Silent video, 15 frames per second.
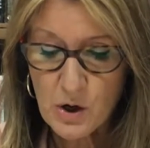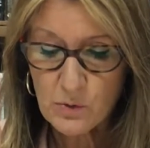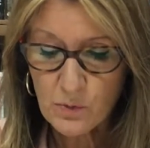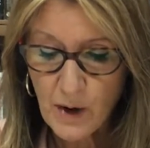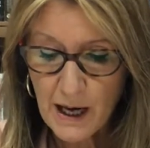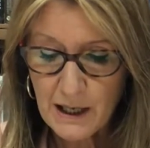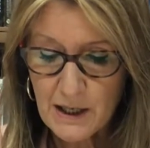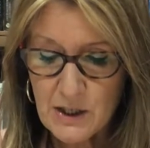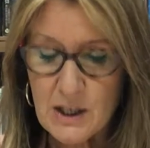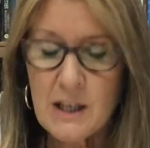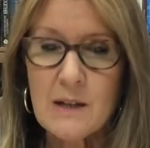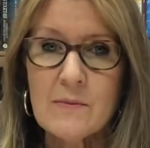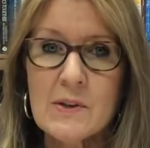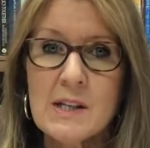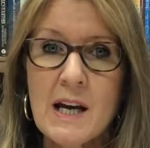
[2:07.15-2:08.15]

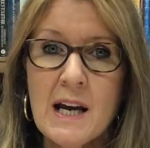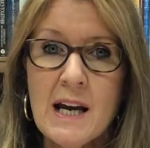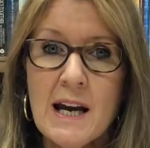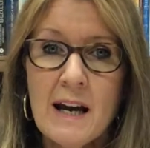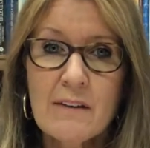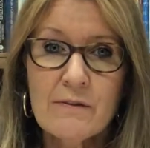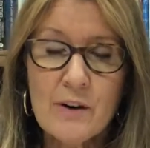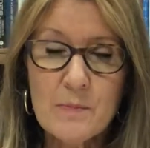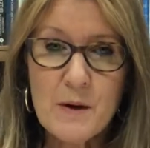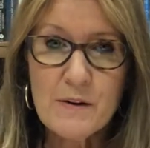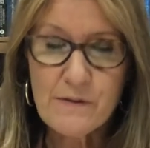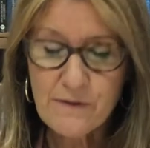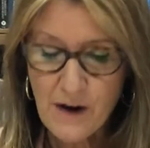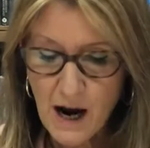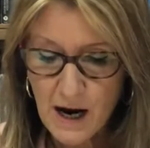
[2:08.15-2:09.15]
relatives and from your
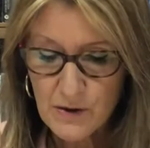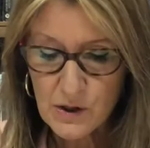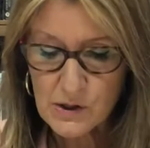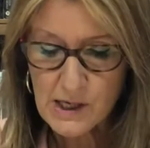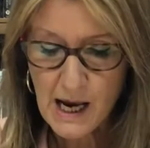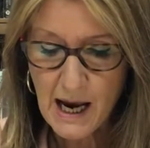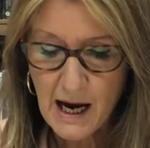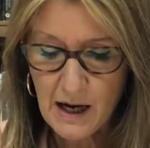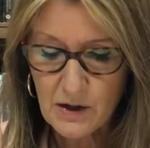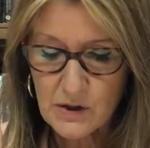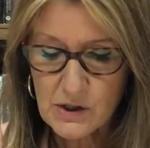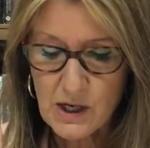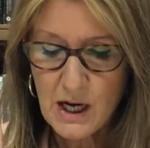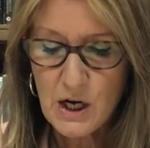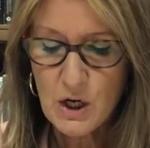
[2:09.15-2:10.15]
father's house